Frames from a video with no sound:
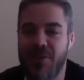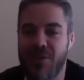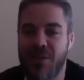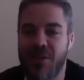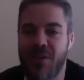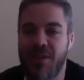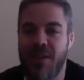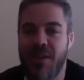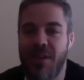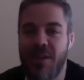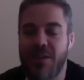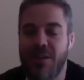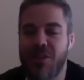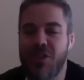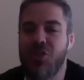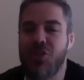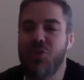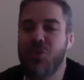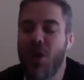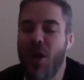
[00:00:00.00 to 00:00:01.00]
And did
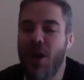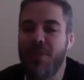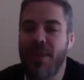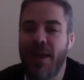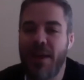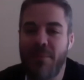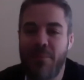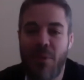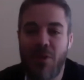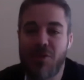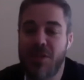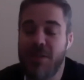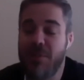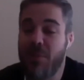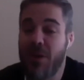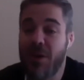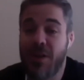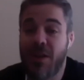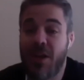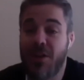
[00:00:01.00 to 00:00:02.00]
you learn that mostly
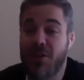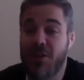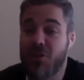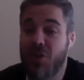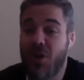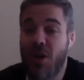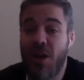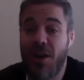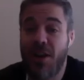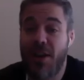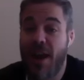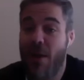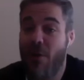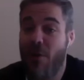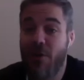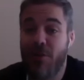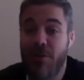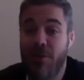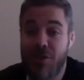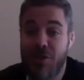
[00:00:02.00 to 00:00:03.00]
by kind of trial and
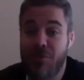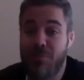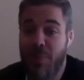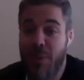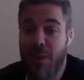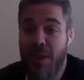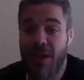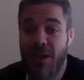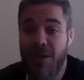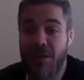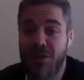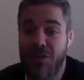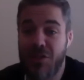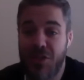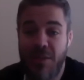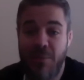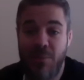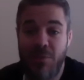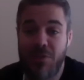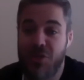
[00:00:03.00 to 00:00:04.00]
error and just being at the
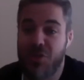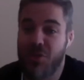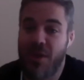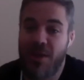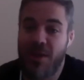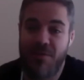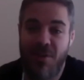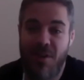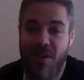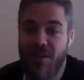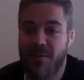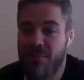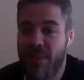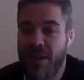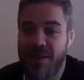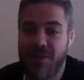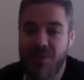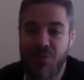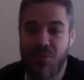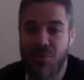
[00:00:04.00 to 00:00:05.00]
gym, or did you have like
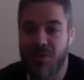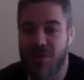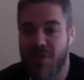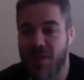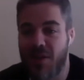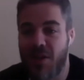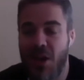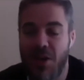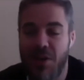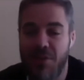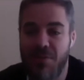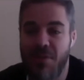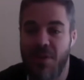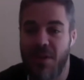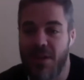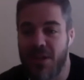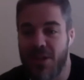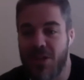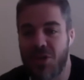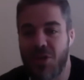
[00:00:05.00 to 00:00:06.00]
mentors that kind of
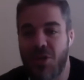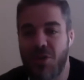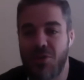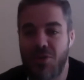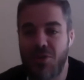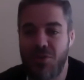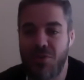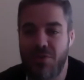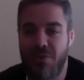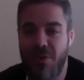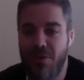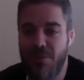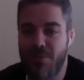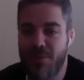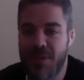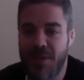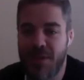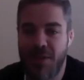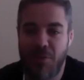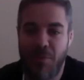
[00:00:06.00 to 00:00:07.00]
showed you the ropes
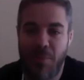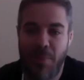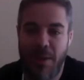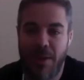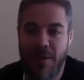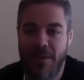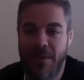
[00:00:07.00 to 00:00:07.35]
a little bit?